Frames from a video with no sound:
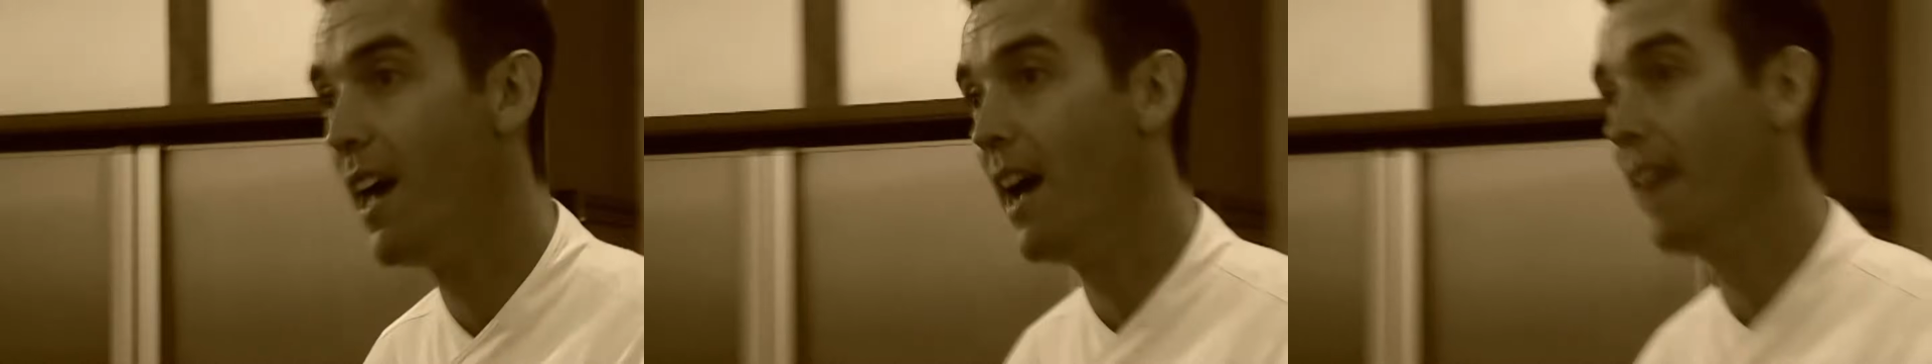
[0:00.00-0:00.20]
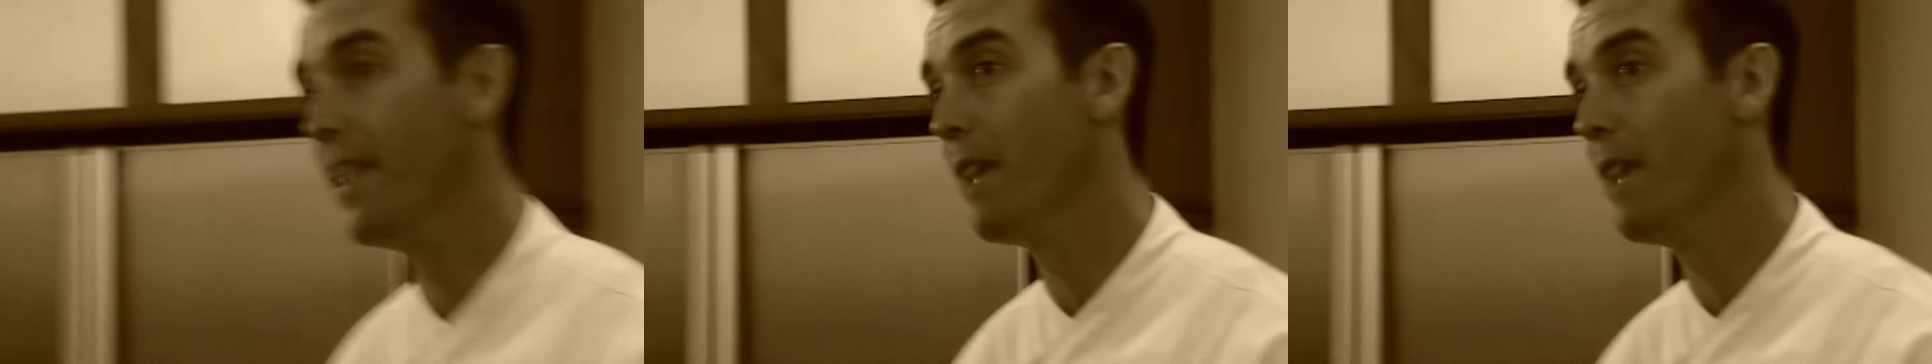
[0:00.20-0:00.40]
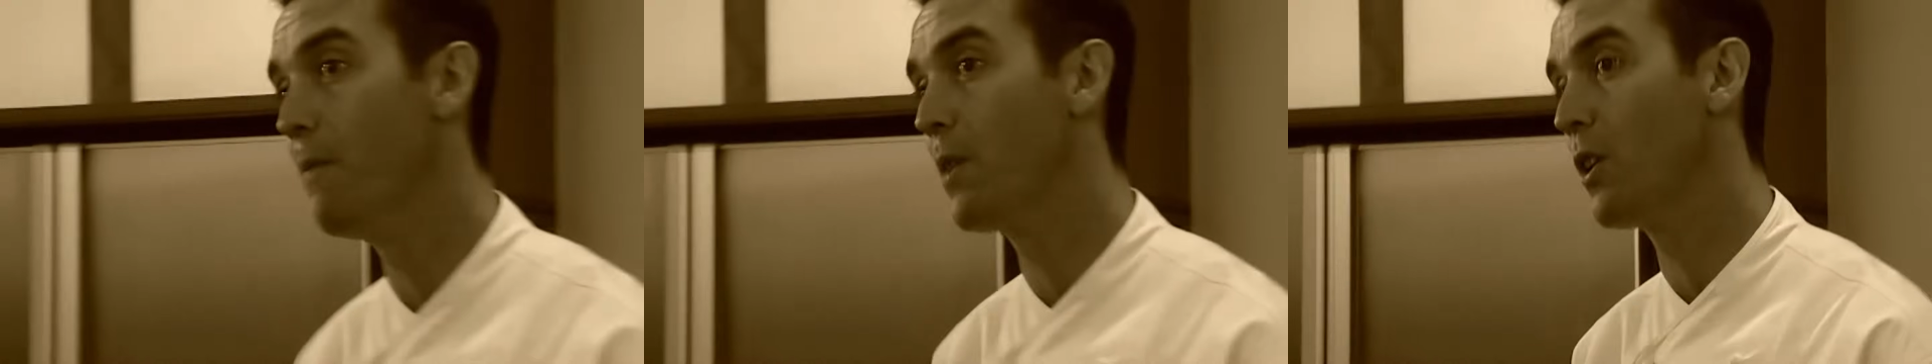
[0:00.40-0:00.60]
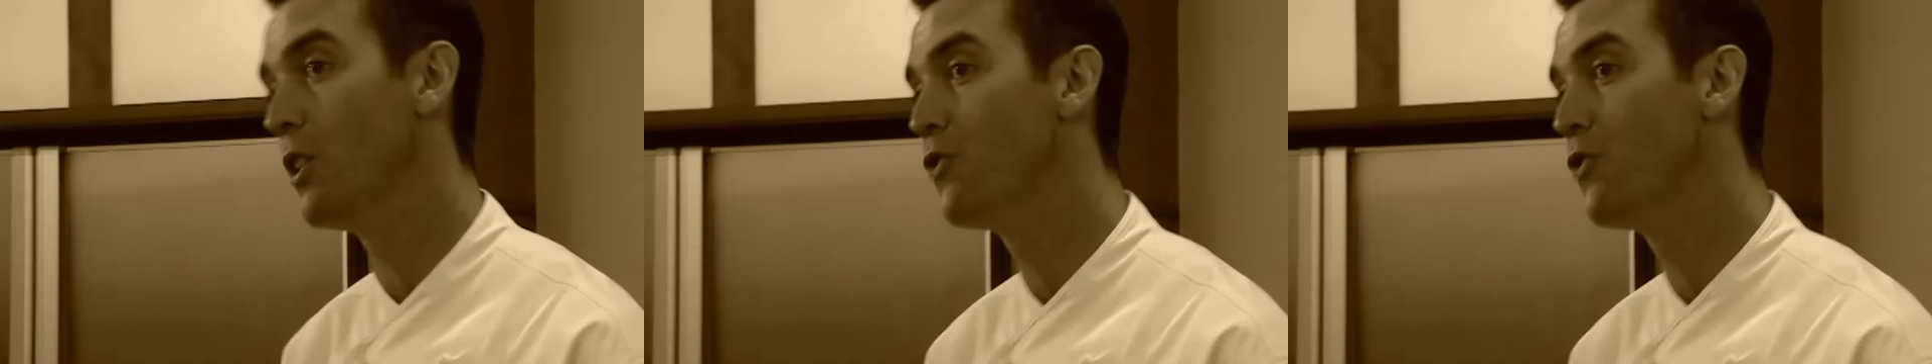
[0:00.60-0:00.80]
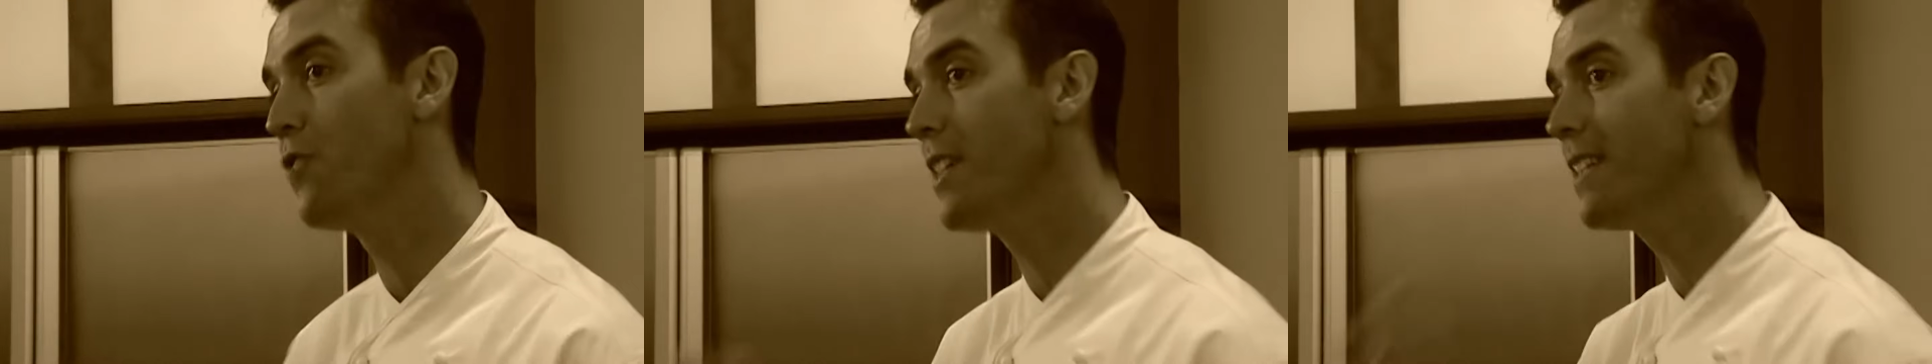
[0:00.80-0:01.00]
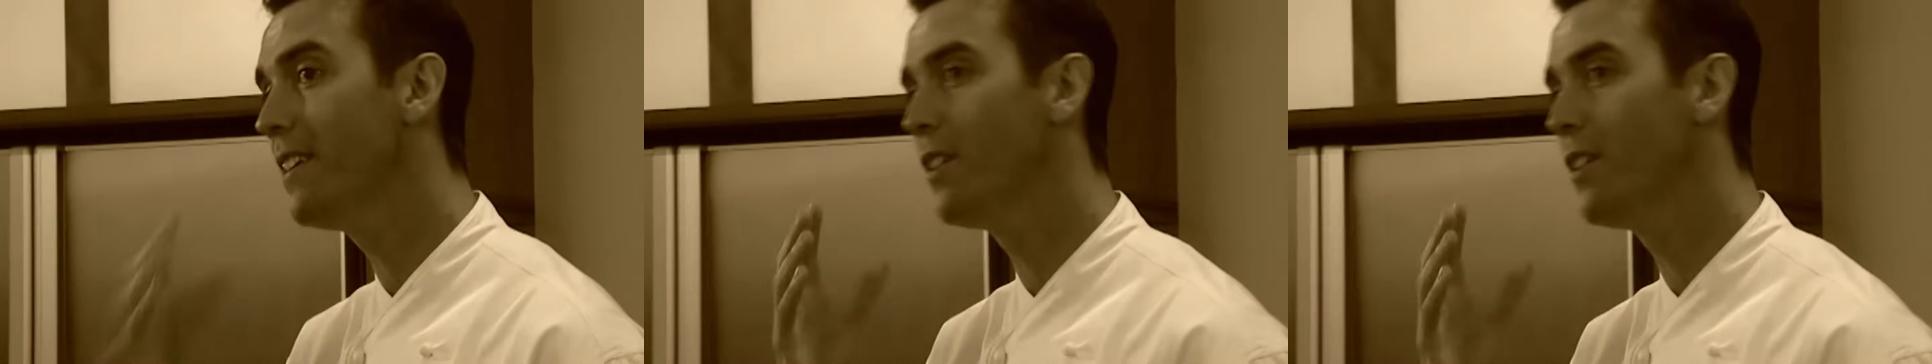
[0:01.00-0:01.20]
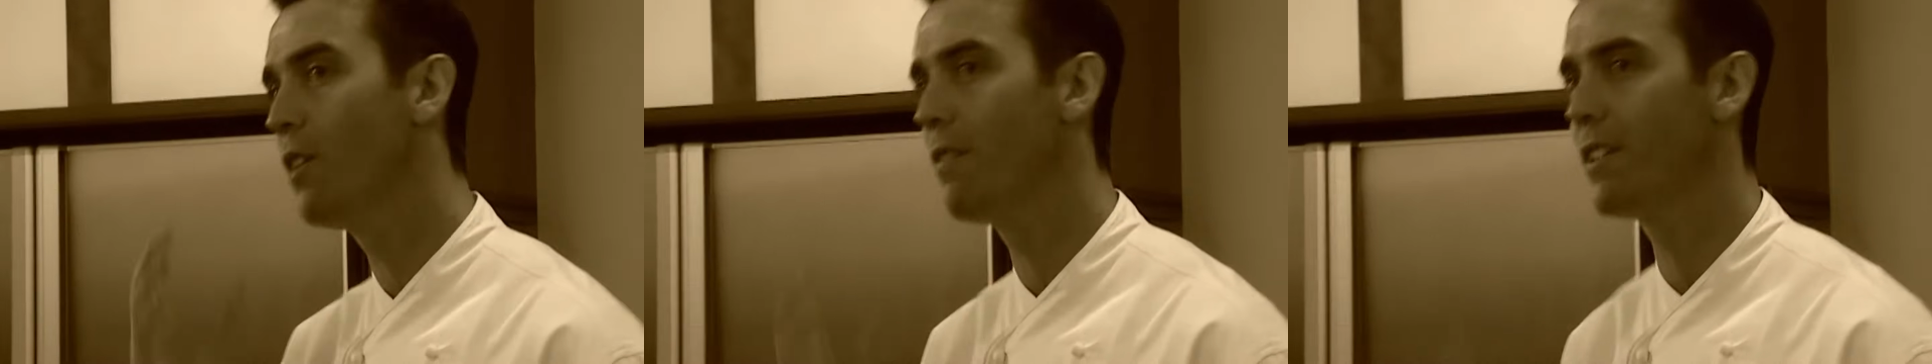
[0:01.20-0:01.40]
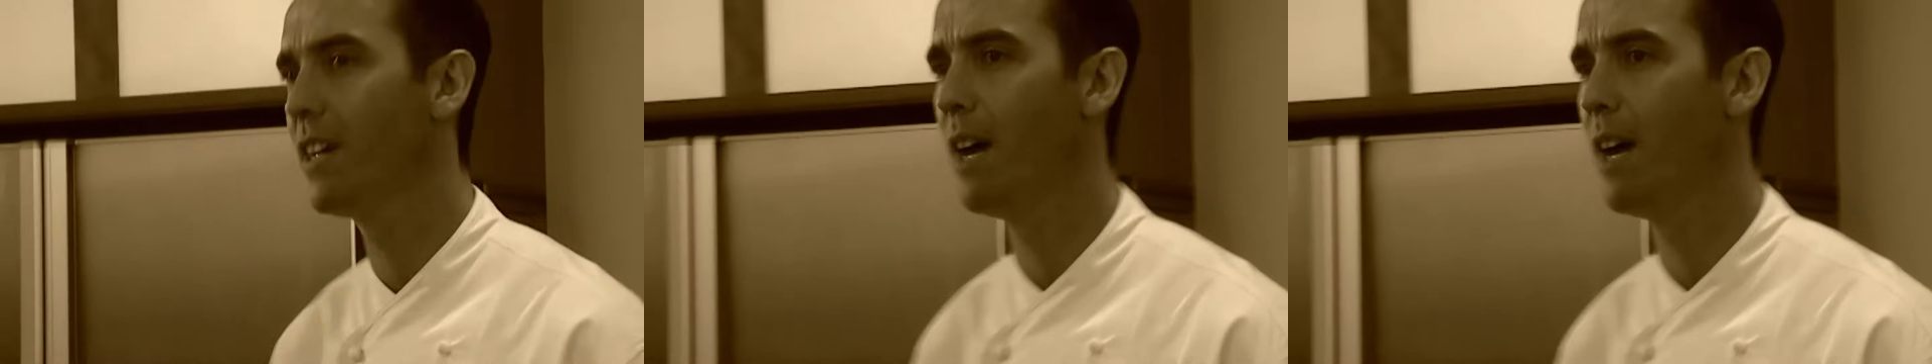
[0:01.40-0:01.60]
and then we're going to drizzle it
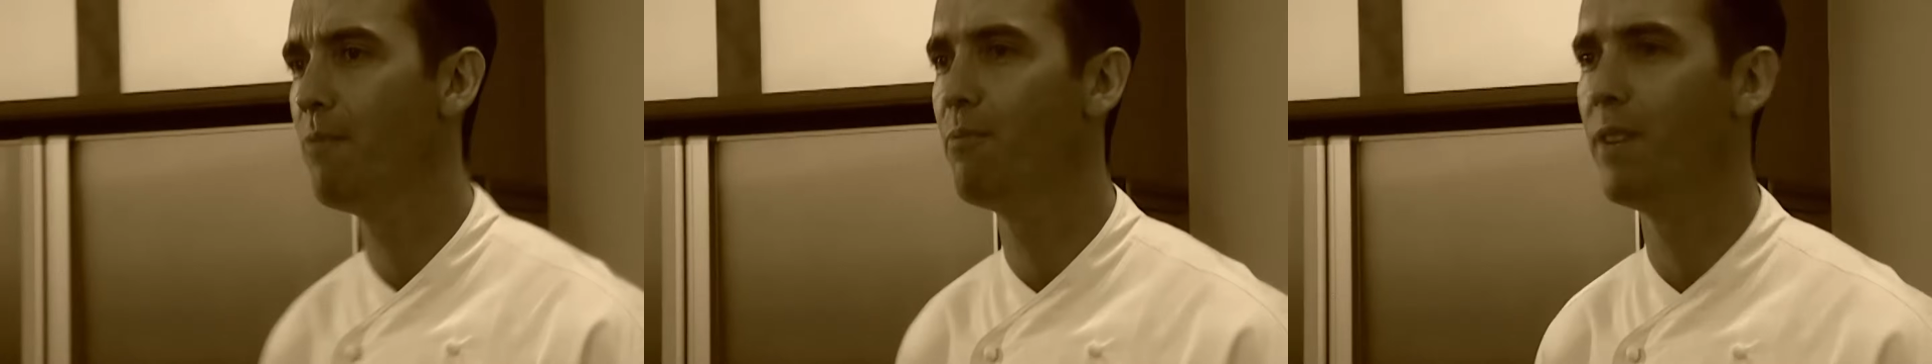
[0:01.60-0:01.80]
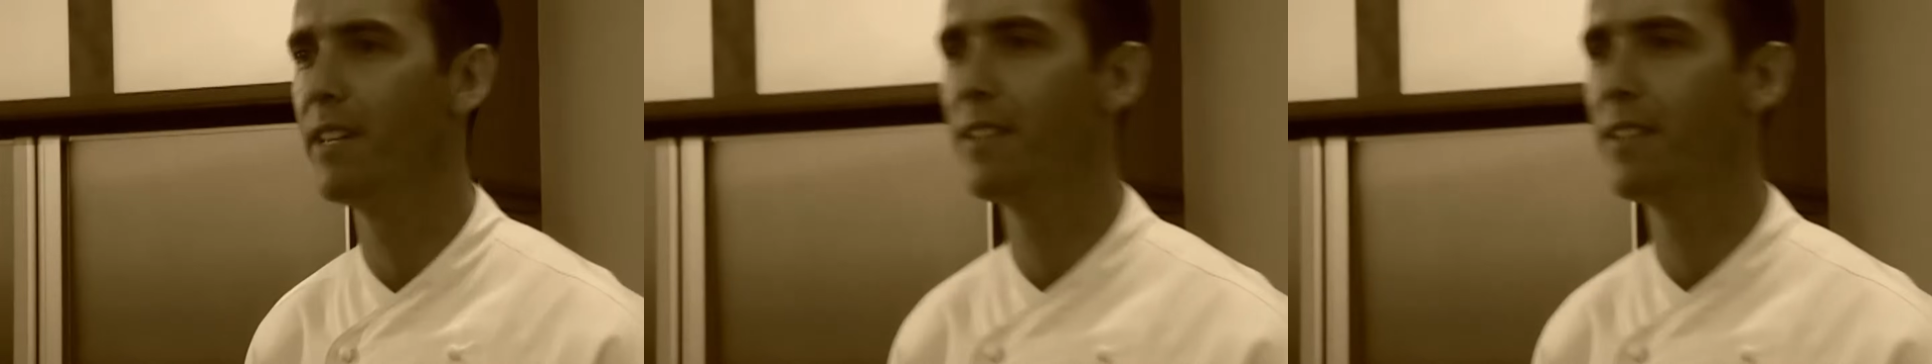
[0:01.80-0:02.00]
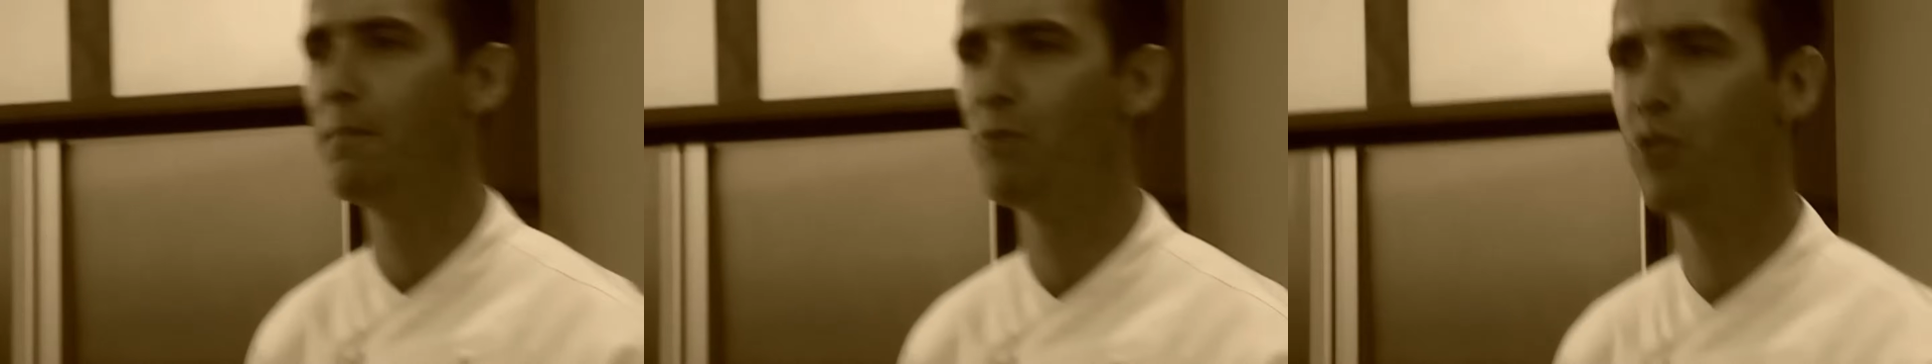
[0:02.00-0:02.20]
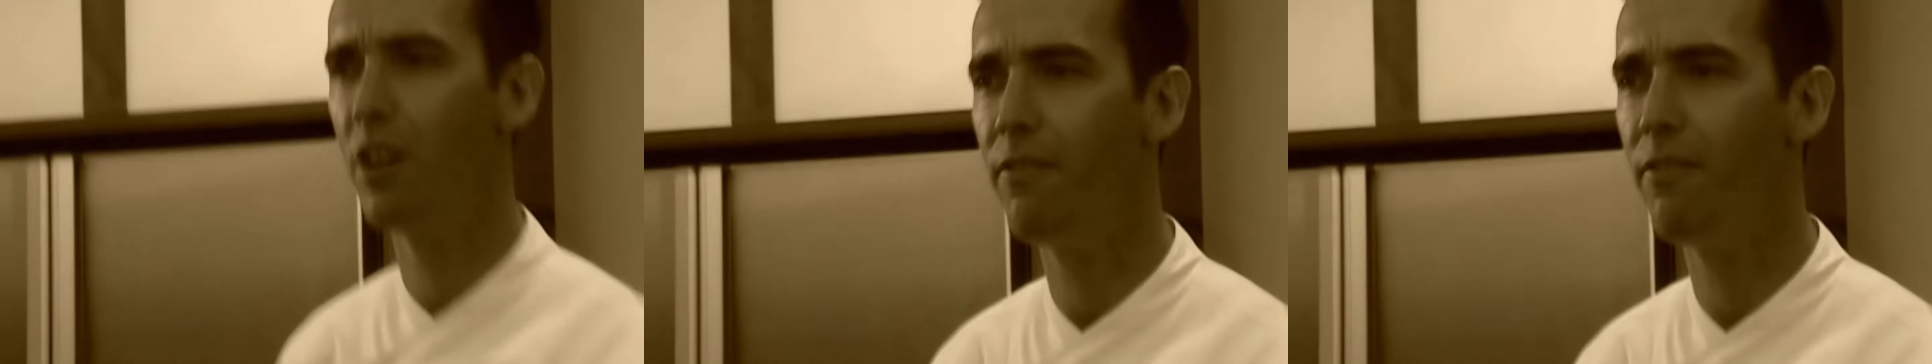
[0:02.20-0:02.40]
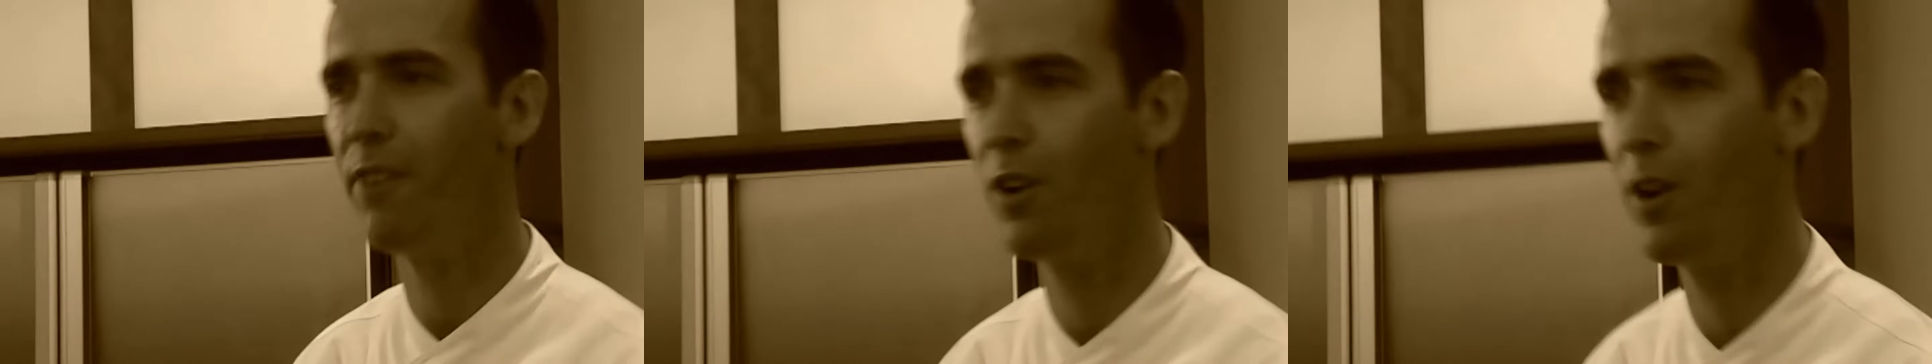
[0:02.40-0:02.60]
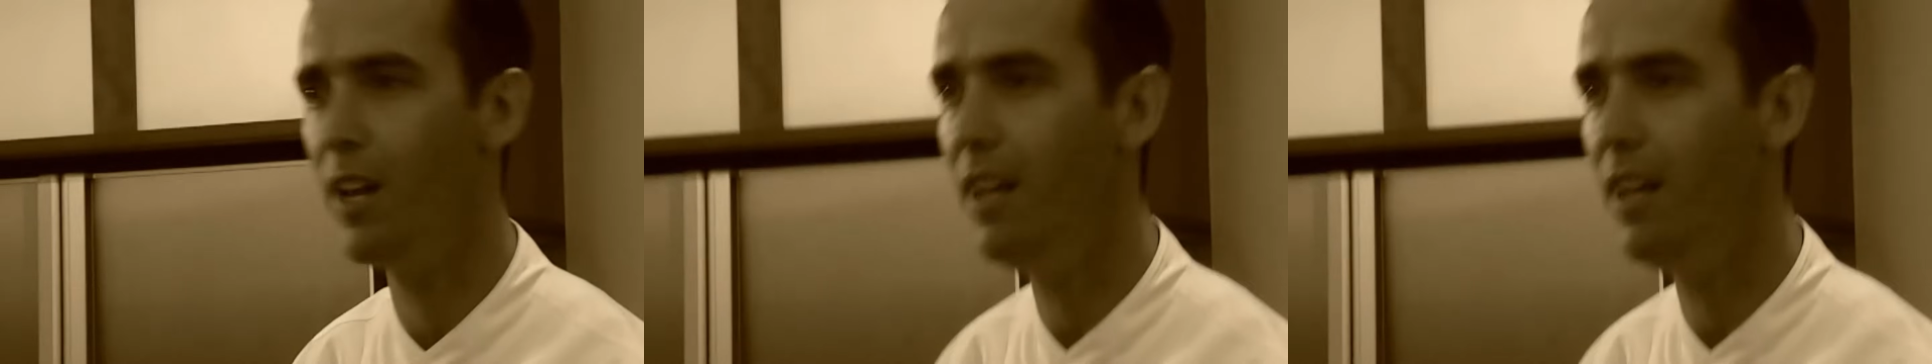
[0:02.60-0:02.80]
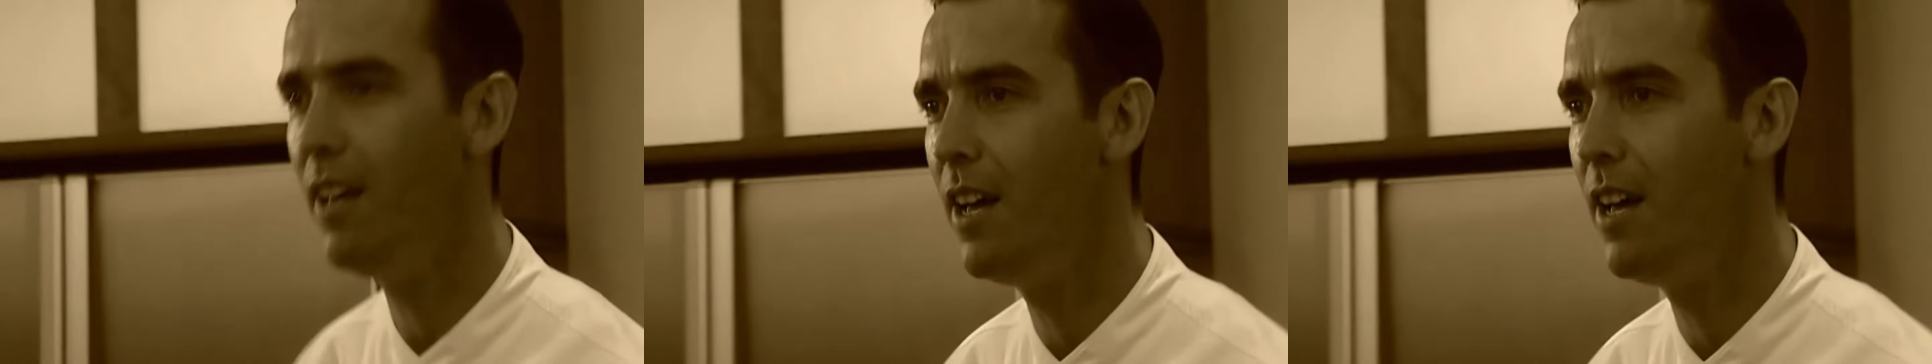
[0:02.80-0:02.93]
over top with some truffle oil,